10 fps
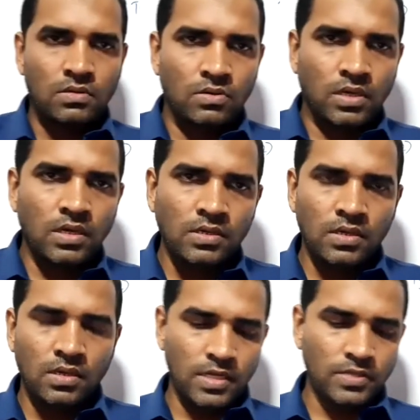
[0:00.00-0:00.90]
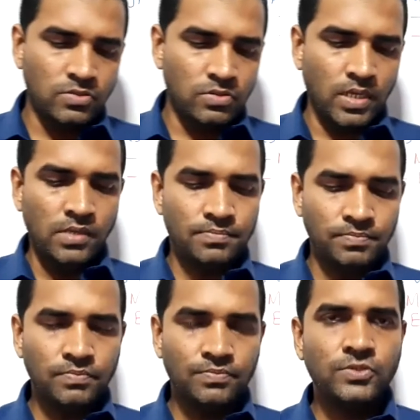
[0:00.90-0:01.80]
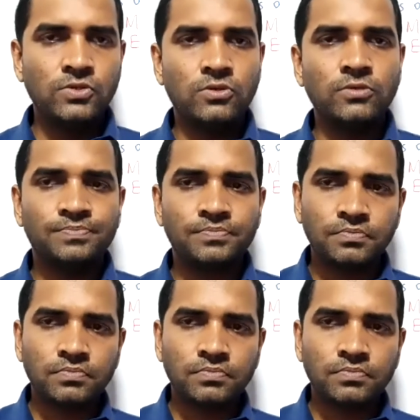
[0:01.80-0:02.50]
Okay, understood, right? So